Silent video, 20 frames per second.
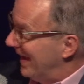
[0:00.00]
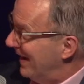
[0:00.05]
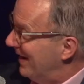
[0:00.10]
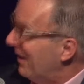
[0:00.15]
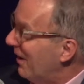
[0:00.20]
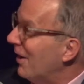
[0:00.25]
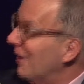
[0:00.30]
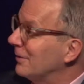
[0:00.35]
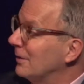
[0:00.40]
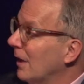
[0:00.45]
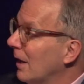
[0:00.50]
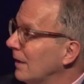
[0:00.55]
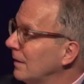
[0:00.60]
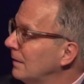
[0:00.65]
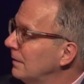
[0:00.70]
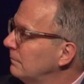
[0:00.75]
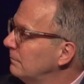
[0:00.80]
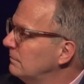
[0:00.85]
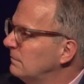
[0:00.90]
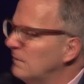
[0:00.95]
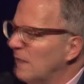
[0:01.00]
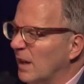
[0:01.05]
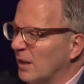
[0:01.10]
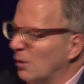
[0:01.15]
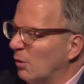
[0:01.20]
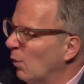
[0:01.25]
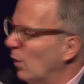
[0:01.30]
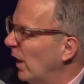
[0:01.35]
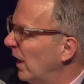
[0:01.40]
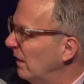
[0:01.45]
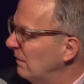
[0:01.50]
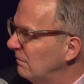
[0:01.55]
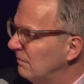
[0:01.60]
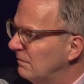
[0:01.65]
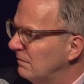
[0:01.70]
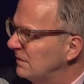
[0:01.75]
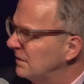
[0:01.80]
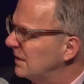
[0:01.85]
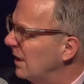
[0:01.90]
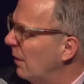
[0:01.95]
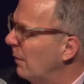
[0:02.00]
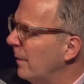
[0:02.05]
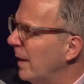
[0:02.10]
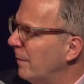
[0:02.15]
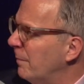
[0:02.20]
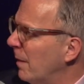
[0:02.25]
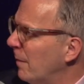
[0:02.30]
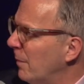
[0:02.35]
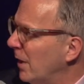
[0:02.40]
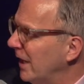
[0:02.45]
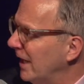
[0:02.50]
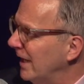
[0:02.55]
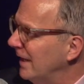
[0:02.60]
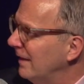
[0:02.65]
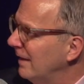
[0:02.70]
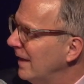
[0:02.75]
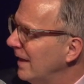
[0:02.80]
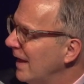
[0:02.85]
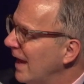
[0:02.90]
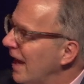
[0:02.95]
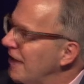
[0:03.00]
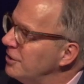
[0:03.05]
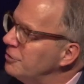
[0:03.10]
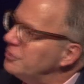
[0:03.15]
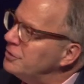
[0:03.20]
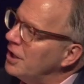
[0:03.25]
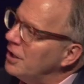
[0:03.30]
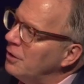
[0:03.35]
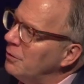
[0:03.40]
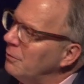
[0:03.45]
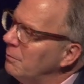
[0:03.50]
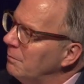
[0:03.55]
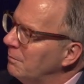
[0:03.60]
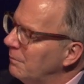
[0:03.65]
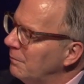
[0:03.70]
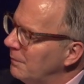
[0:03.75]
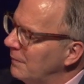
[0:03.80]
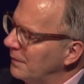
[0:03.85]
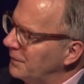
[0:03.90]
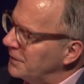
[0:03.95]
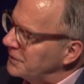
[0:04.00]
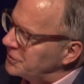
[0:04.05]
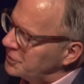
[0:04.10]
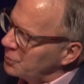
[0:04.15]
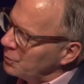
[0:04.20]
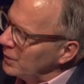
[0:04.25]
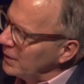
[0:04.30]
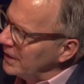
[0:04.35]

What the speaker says: Hard luck and grit. That's how I made my money. And you tell the story